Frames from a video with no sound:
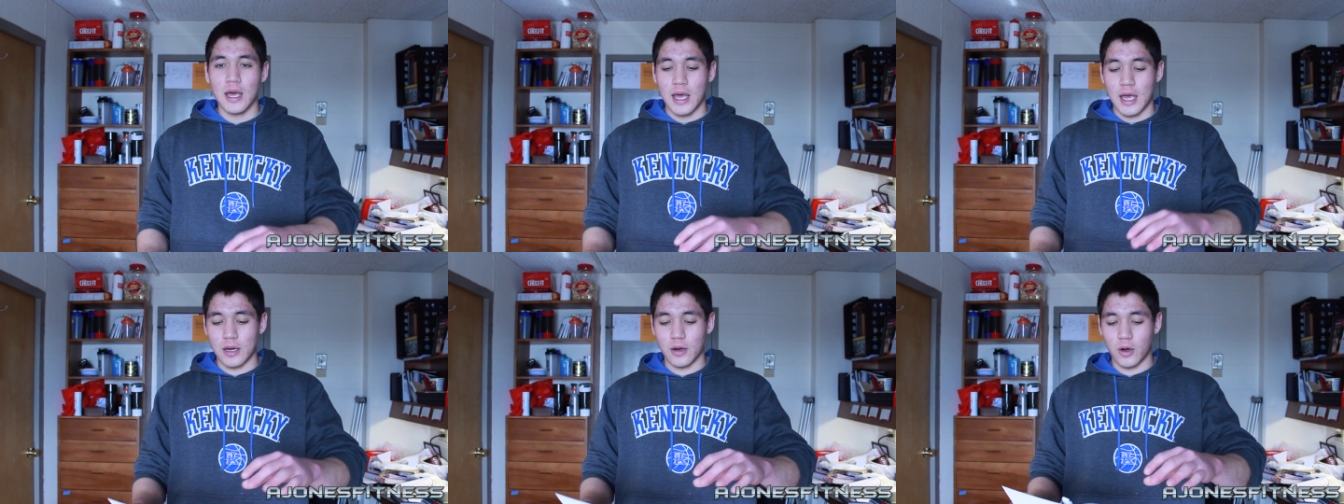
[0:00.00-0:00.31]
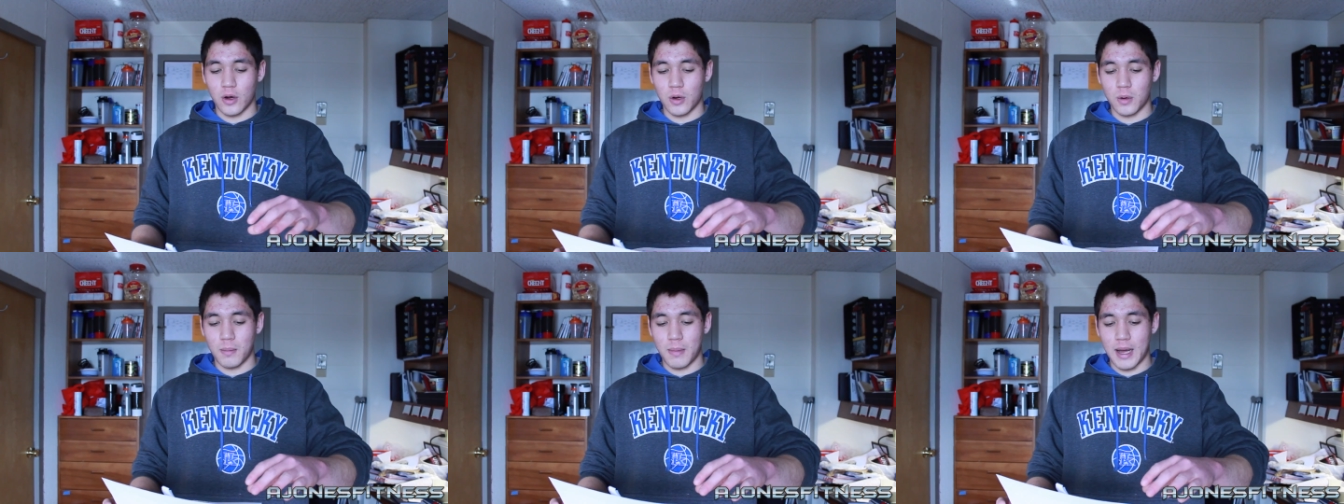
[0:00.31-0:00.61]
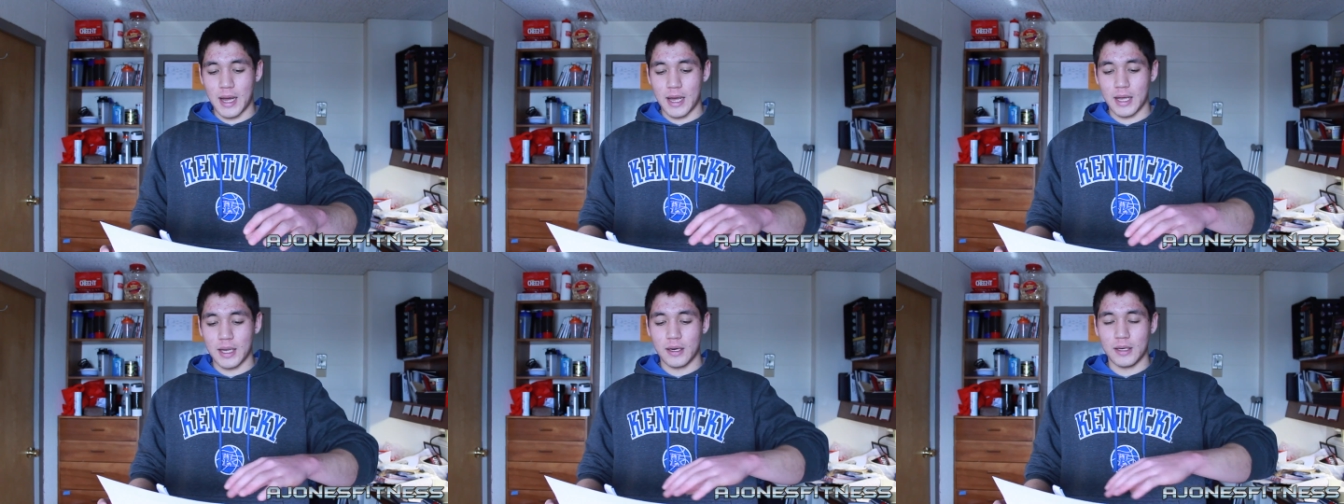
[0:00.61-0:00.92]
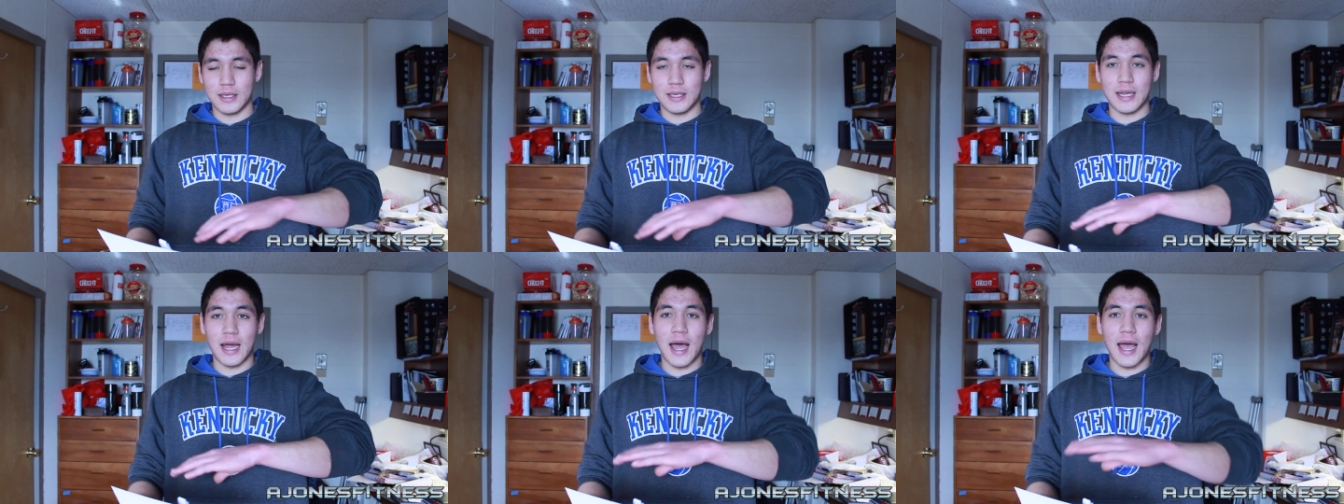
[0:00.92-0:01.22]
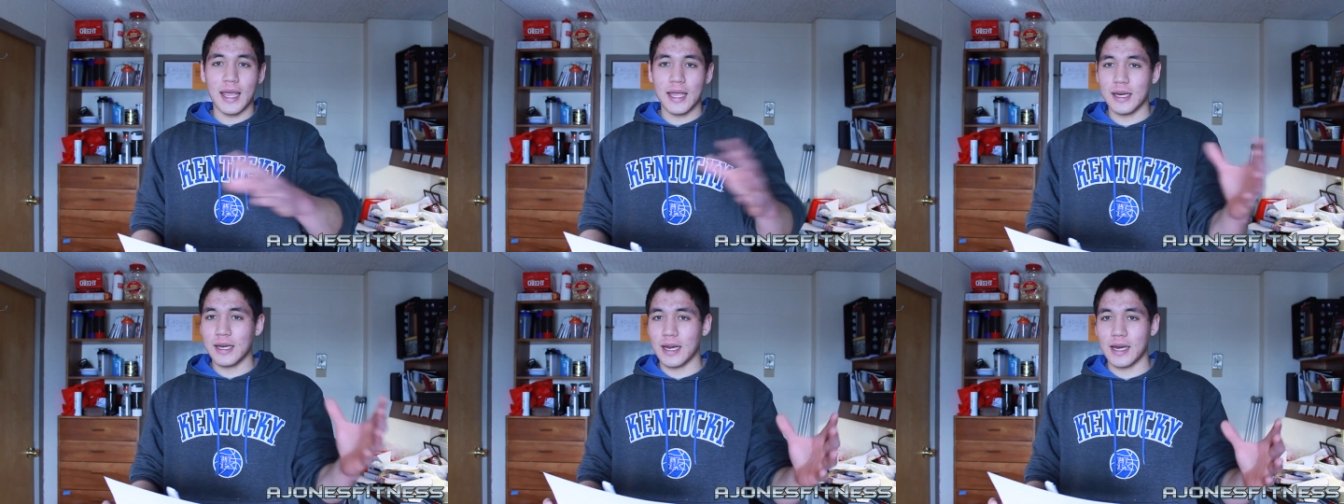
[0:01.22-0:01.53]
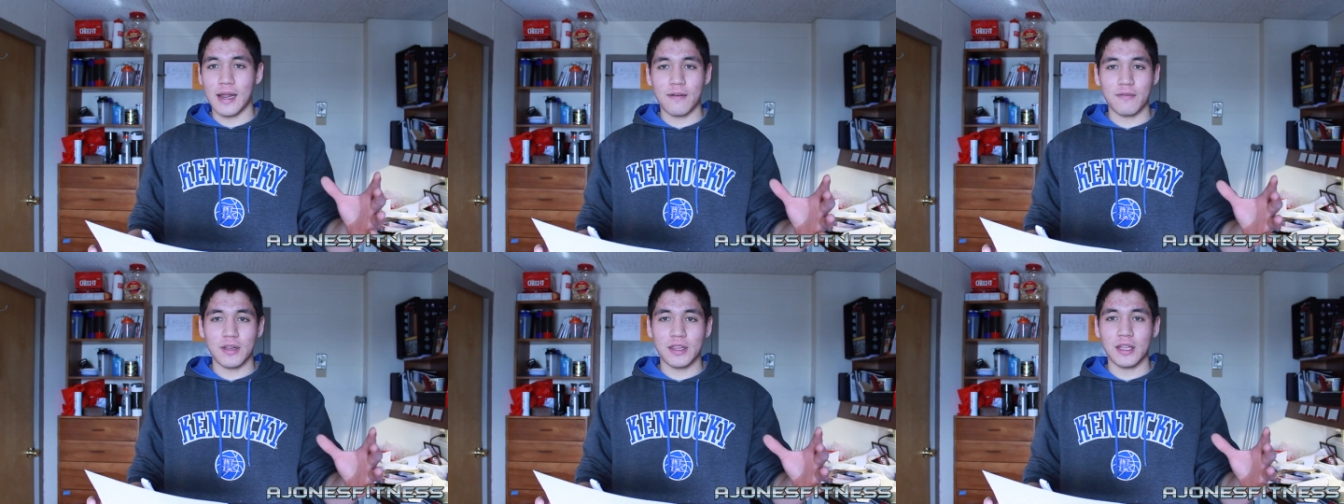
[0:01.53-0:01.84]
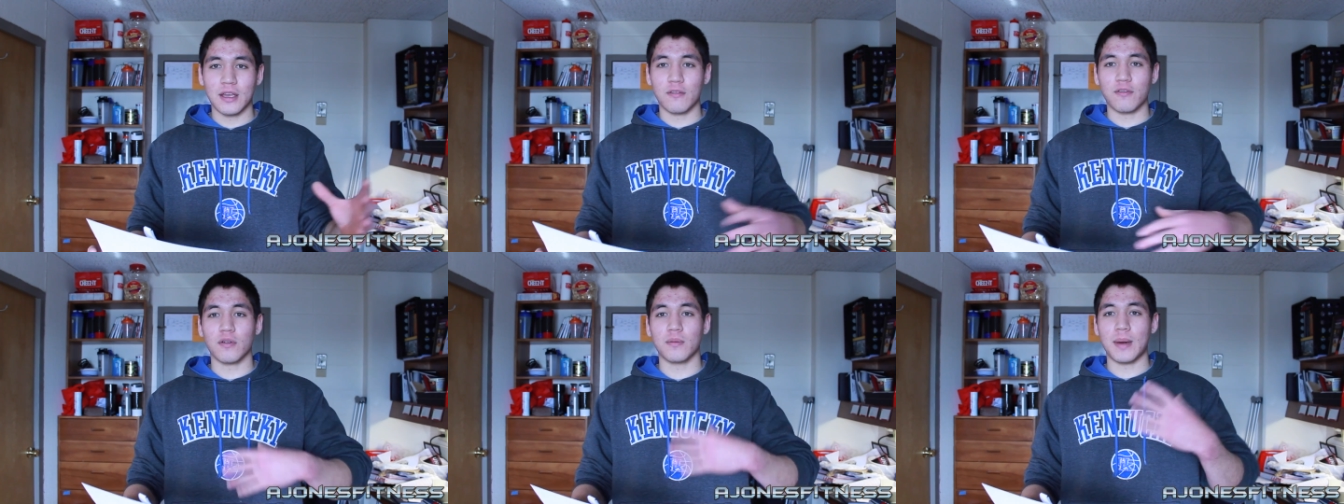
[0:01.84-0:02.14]
and all my diet and
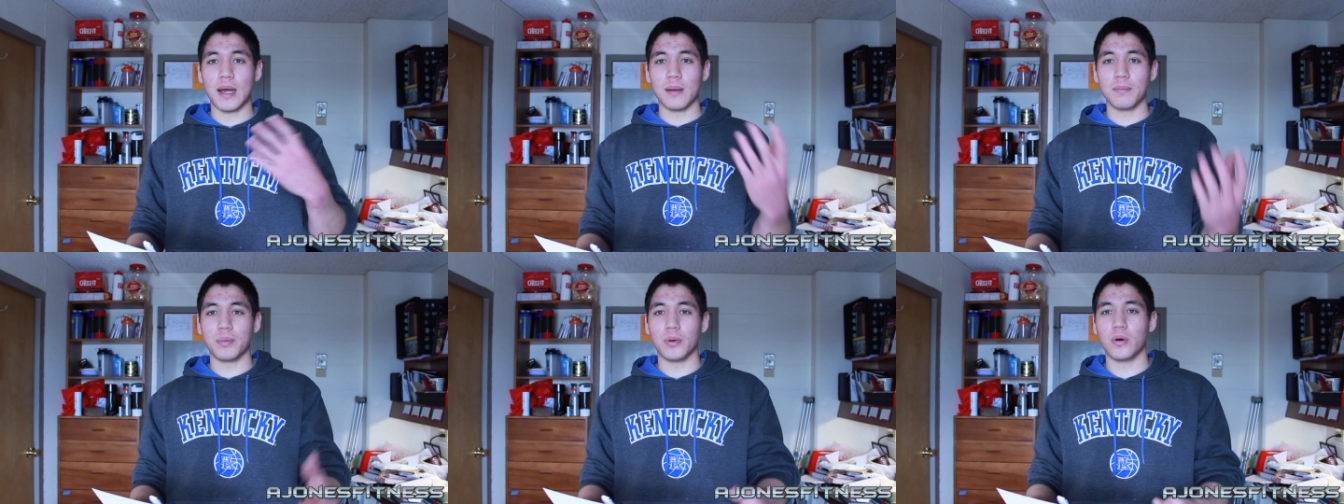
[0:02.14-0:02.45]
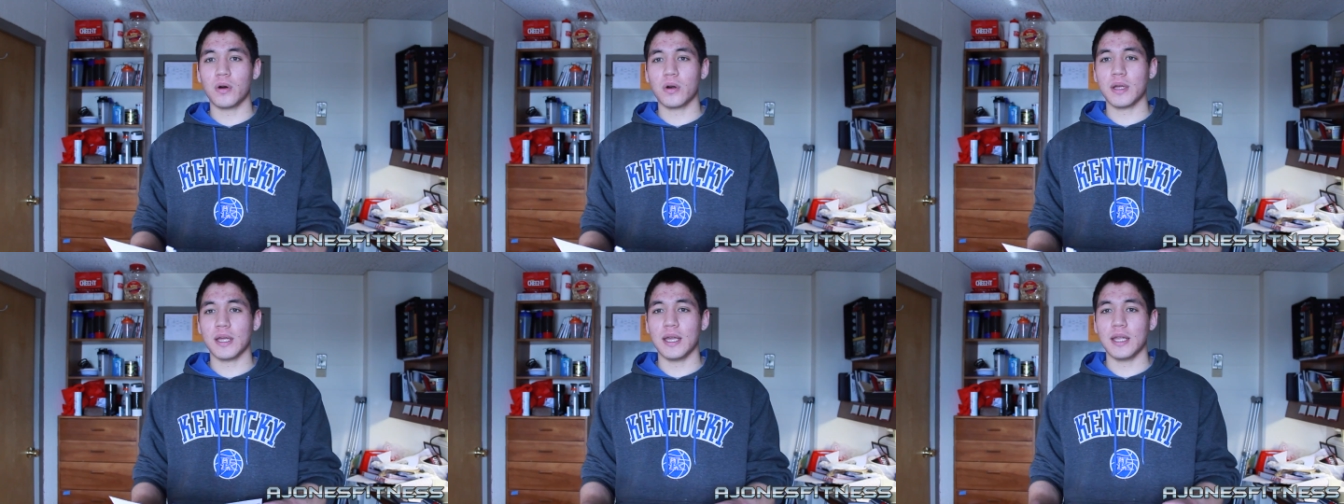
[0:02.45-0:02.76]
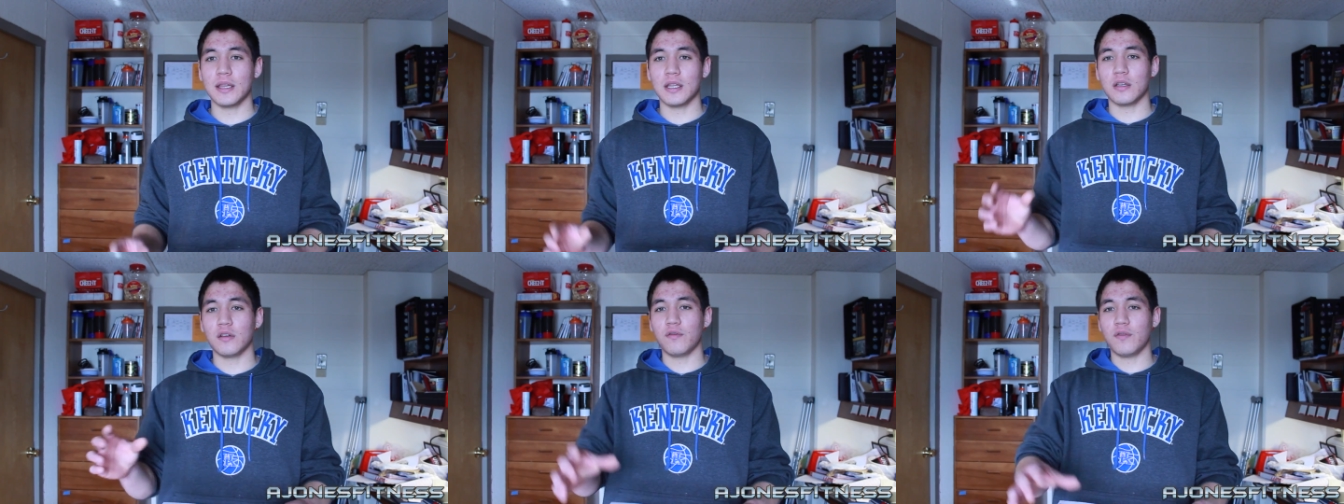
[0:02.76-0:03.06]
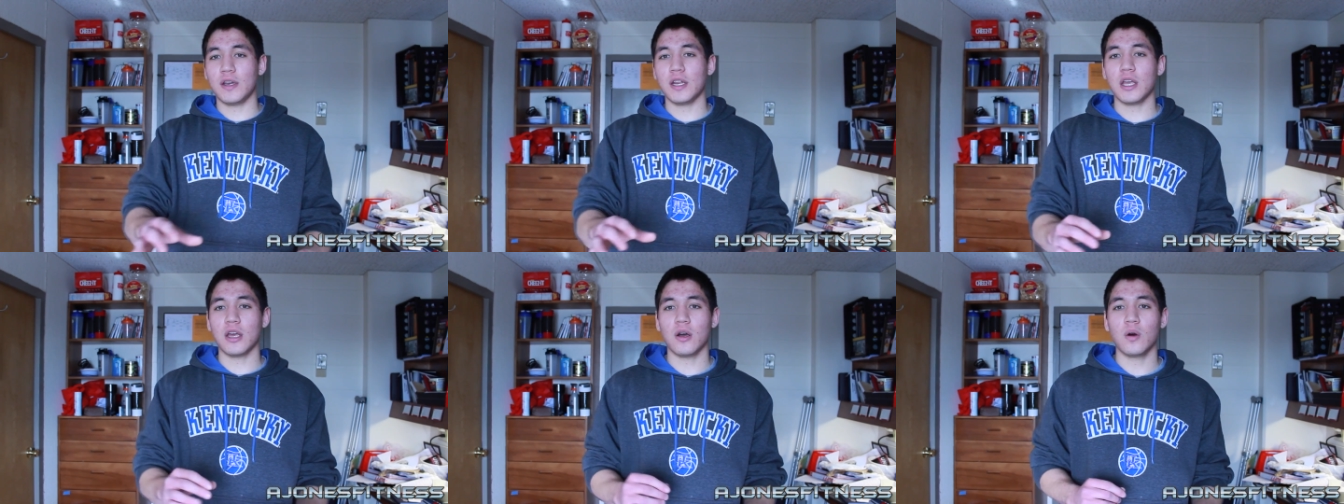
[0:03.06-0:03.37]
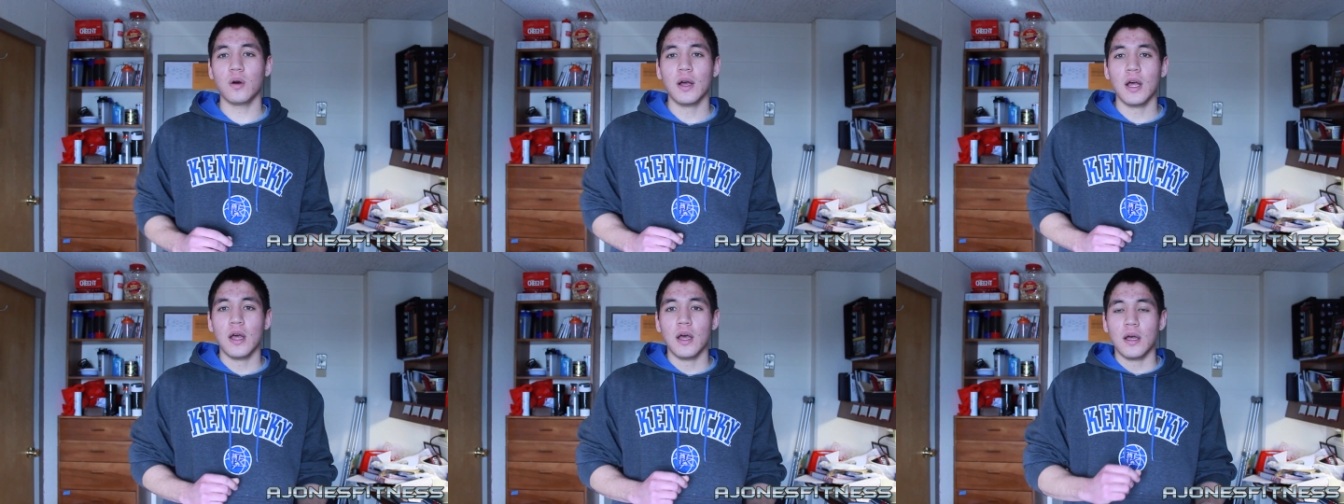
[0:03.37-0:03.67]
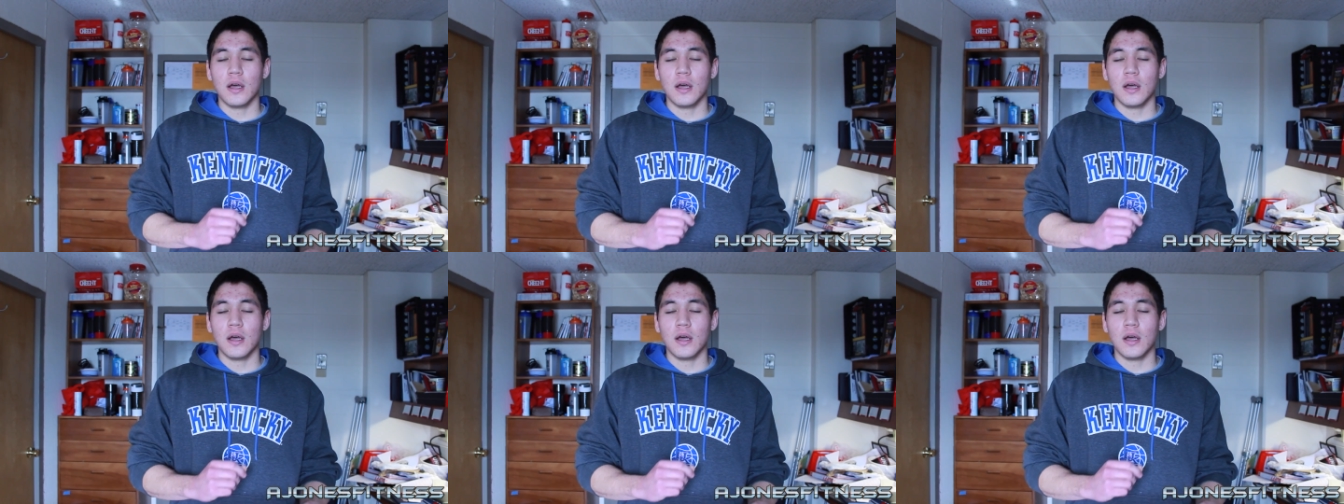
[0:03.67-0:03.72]
everything for my bulk in this video.